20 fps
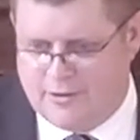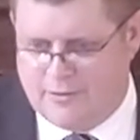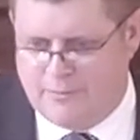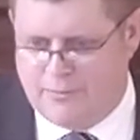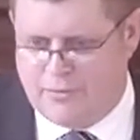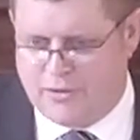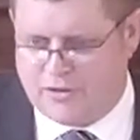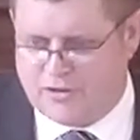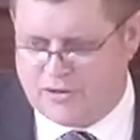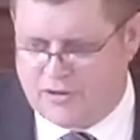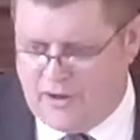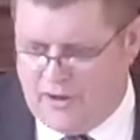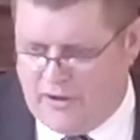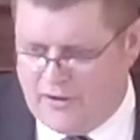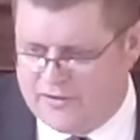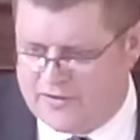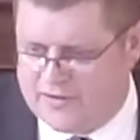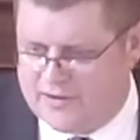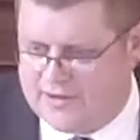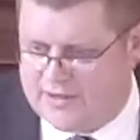But
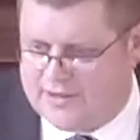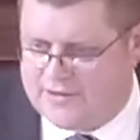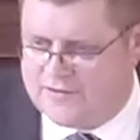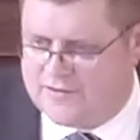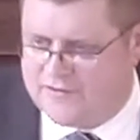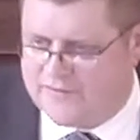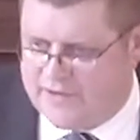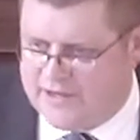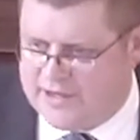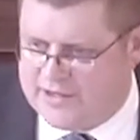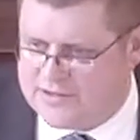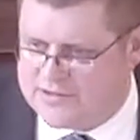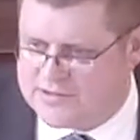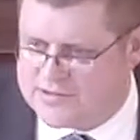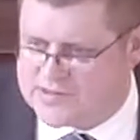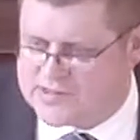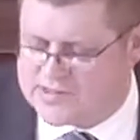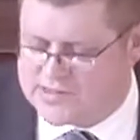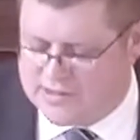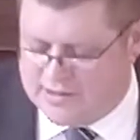God
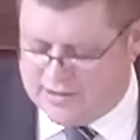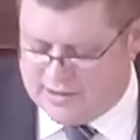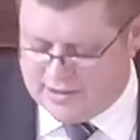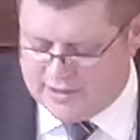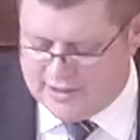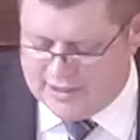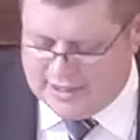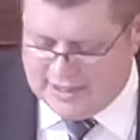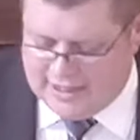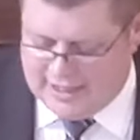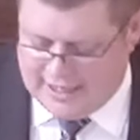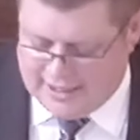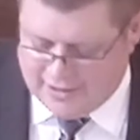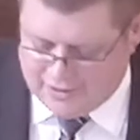intervenes and